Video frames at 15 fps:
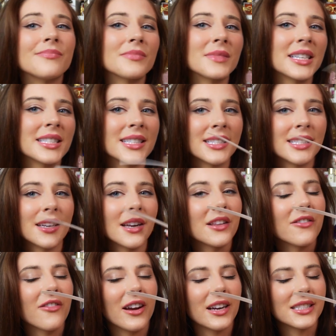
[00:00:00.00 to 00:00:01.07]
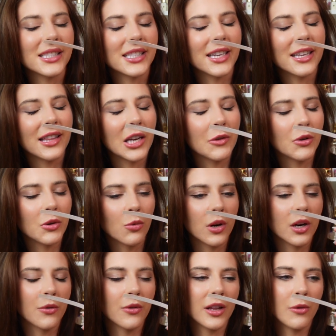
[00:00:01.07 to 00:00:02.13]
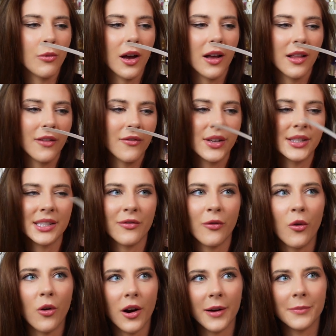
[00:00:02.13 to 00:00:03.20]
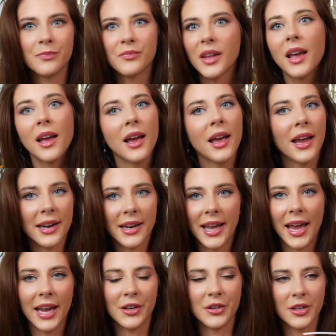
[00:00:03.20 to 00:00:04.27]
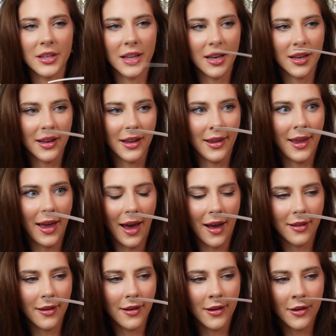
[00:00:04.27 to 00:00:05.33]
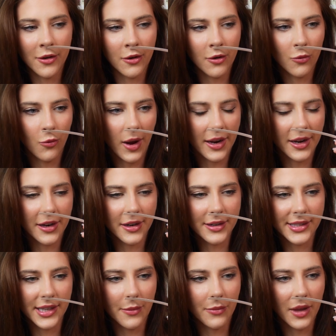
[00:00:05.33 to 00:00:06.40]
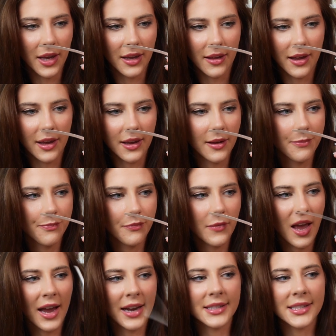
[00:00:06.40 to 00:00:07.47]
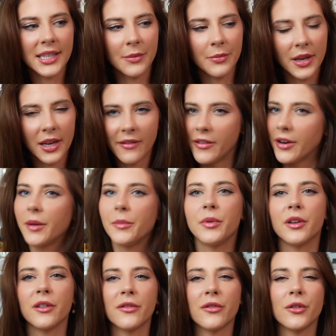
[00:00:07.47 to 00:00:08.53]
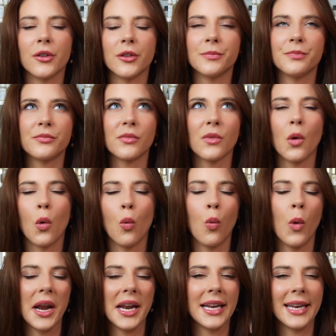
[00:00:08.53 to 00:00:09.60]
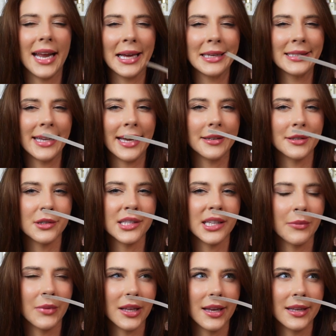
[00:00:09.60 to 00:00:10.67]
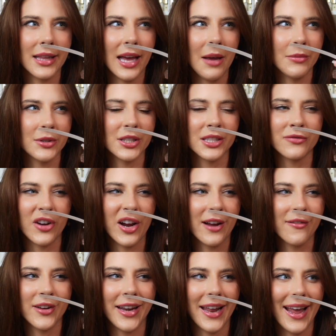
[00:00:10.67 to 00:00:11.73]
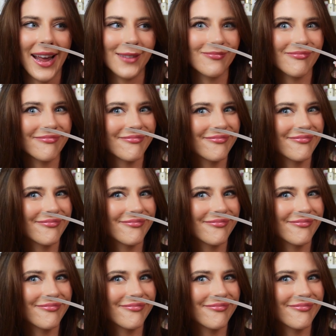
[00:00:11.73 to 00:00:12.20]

this is another fragrance that I think would work really well if it's for an occasion, like a gala or a wedding or something. Like I could see it being a very beautiful wedding day scent or something like that, but just for every day,